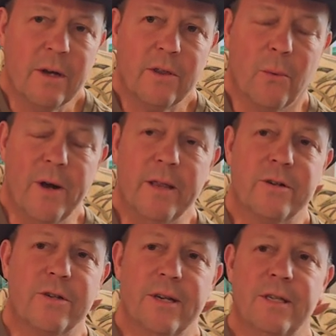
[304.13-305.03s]
the way
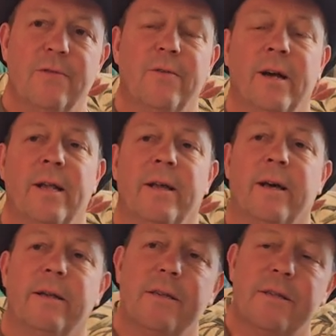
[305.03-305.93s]
they're justifying
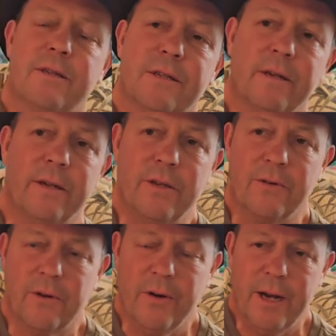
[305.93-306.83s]
that is, is uh,
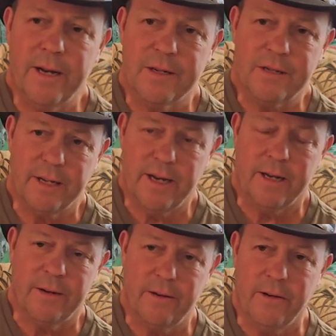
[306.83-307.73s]
Ukraine has
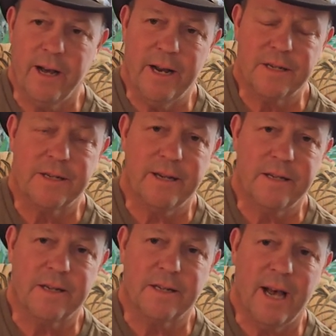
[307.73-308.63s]
taken United
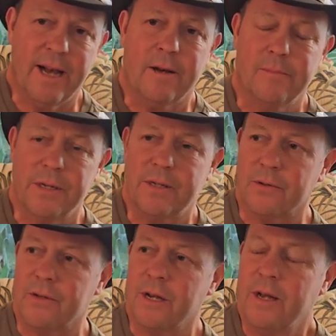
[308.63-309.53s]
States ATACMS
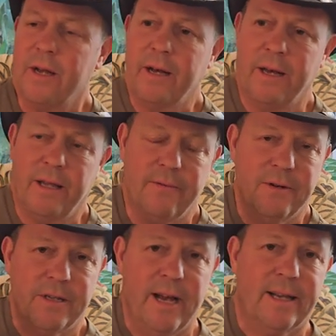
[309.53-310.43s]
missiles, and they've
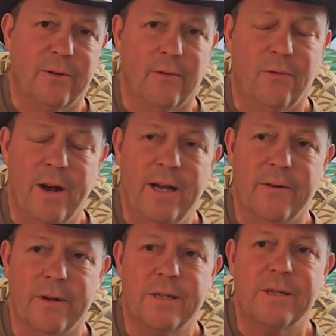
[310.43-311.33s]
attacked the
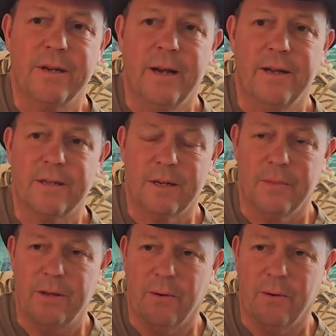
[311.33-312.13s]
refineries and some of the